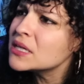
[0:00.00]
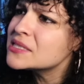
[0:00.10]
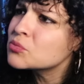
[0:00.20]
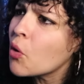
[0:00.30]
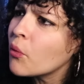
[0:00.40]

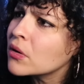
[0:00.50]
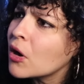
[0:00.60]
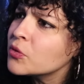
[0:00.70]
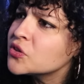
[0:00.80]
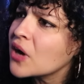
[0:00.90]
What's going
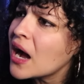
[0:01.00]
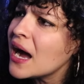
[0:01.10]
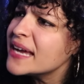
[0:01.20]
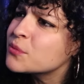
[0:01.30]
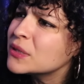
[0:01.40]
on with your
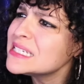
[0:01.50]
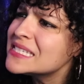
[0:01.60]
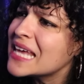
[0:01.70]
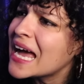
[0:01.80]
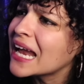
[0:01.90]
eyes? What
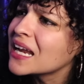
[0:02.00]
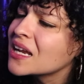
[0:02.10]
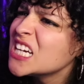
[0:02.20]
is that?